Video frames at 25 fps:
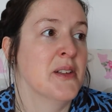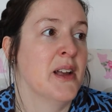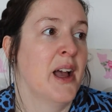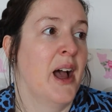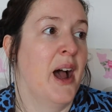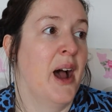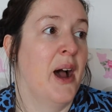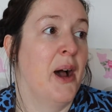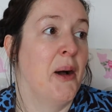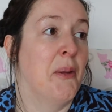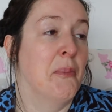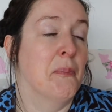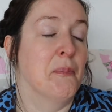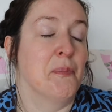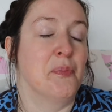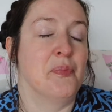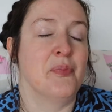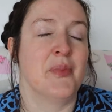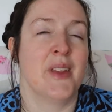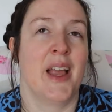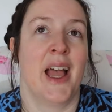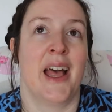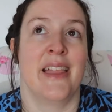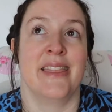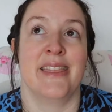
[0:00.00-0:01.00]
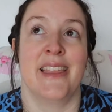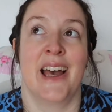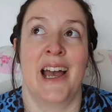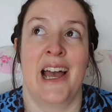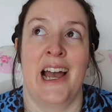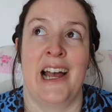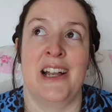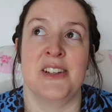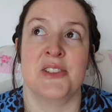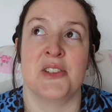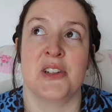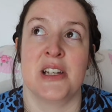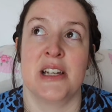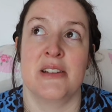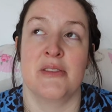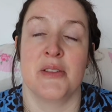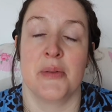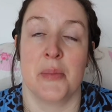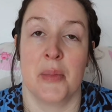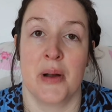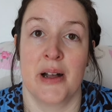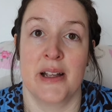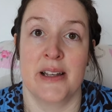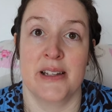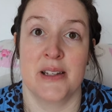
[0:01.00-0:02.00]
And that actually
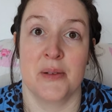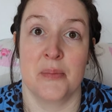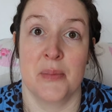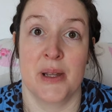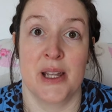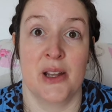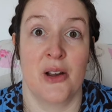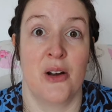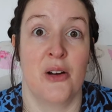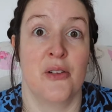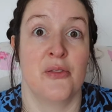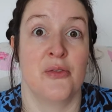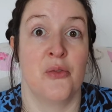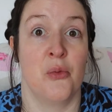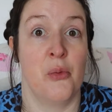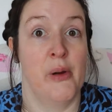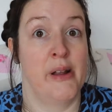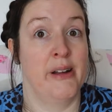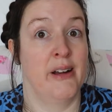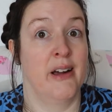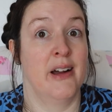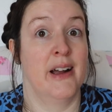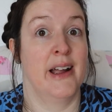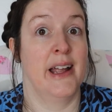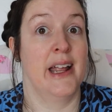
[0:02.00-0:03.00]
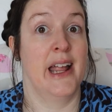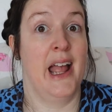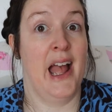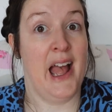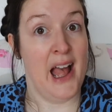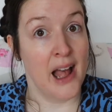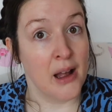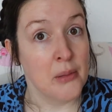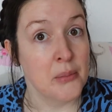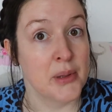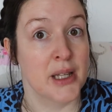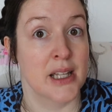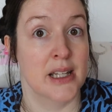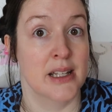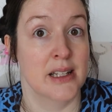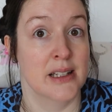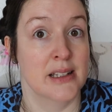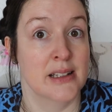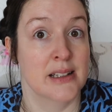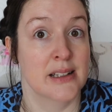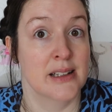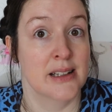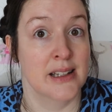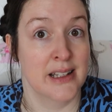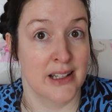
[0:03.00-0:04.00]
reminded me of when I am
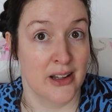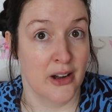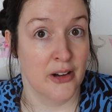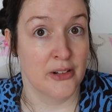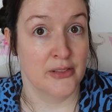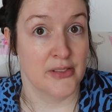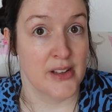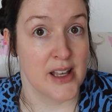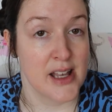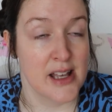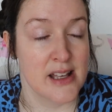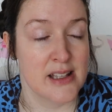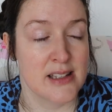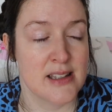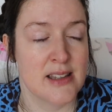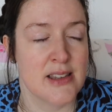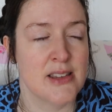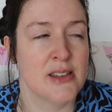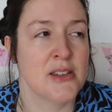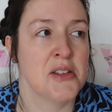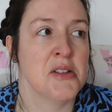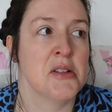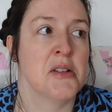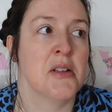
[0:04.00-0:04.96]
in the office.